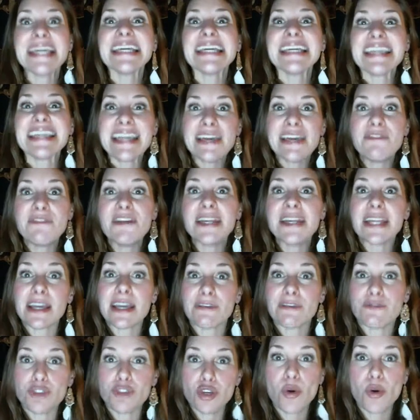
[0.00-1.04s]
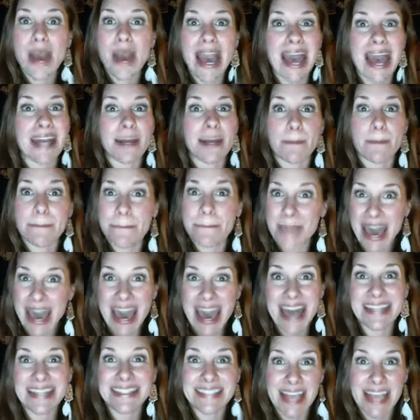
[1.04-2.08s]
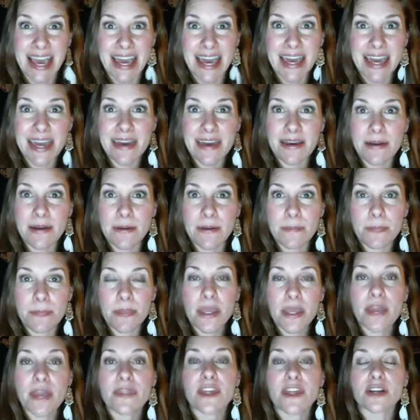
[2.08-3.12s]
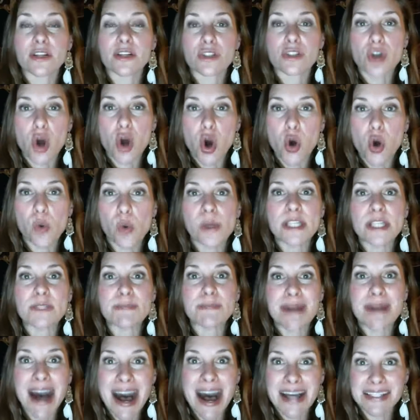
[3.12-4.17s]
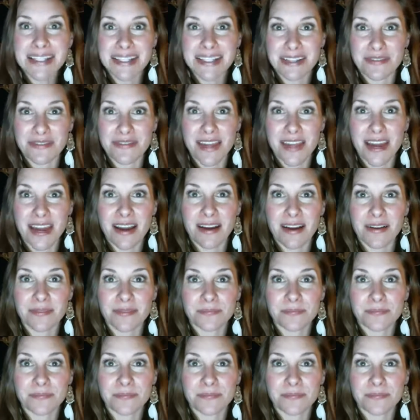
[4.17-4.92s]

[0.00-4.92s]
Even if you had a bad day, there is always positive there.